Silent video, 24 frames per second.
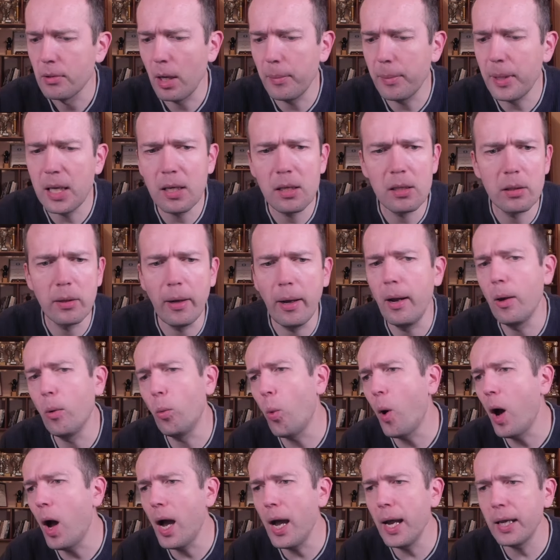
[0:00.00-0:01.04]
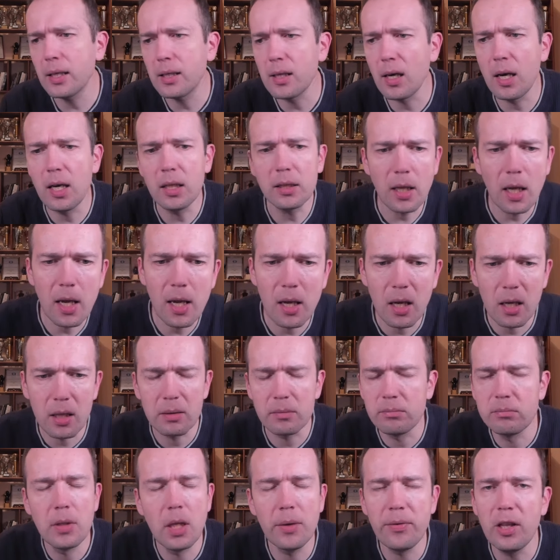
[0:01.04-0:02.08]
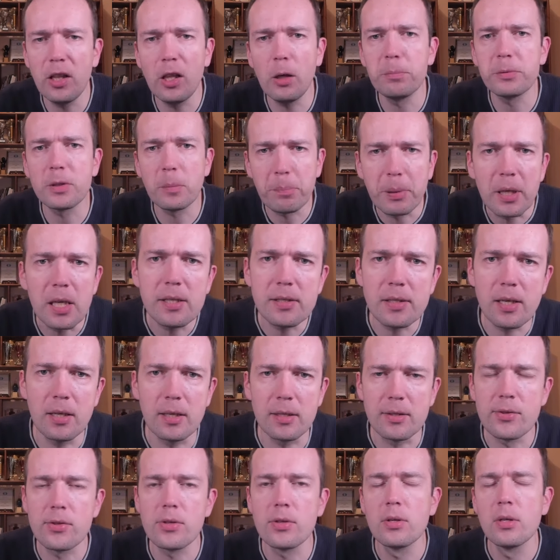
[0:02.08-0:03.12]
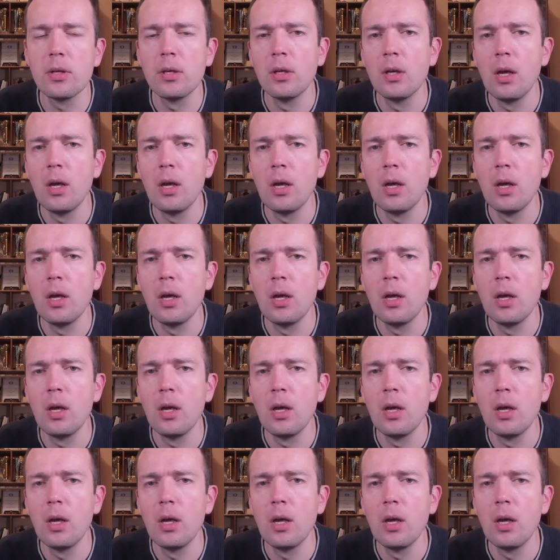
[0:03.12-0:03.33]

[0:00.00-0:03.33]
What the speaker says: I mean, why can't I develop the pieces?